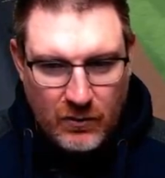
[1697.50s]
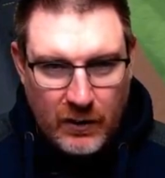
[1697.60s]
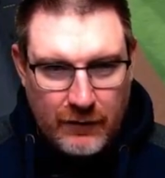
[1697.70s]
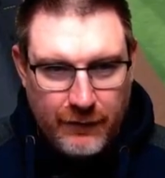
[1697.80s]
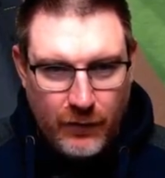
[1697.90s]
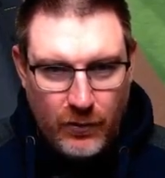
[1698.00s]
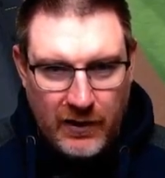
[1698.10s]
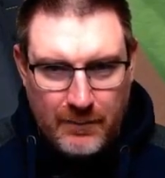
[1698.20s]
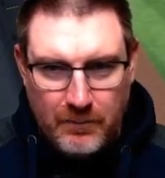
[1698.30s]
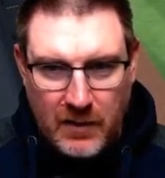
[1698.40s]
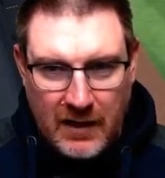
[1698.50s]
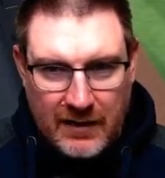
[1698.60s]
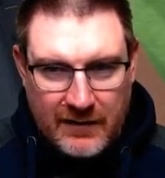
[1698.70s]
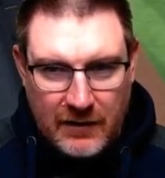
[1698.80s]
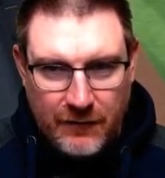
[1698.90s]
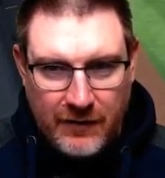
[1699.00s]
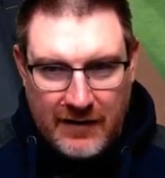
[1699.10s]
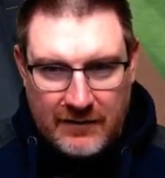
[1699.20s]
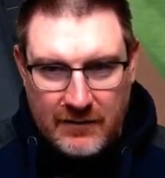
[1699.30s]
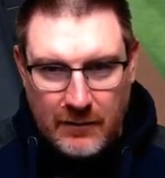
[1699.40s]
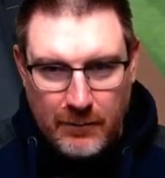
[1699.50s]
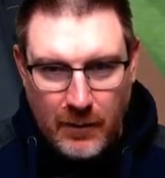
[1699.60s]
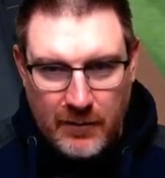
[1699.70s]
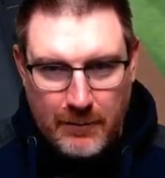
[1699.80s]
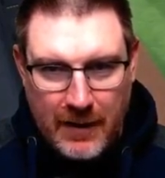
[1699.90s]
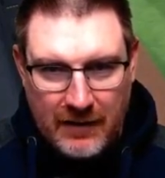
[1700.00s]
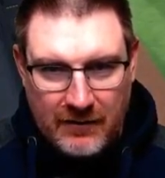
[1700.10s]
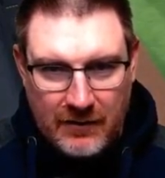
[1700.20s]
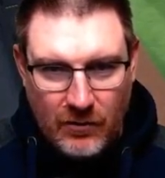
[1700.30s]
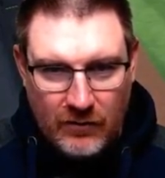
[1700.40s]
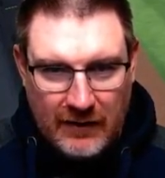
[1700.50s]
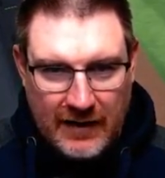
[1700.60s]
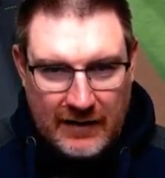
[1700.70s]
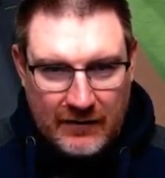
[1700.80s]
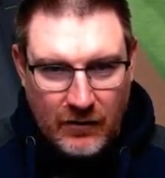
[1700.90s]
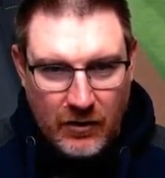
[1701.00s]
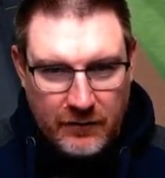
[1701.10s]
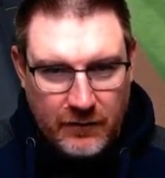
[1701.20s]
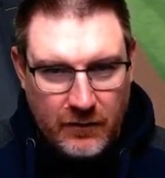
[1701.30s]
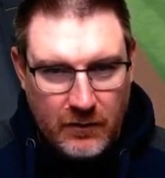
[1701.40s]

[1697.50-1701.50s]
quite afford him. Uh, he's going to face Bobby Patterson, who's leading us off.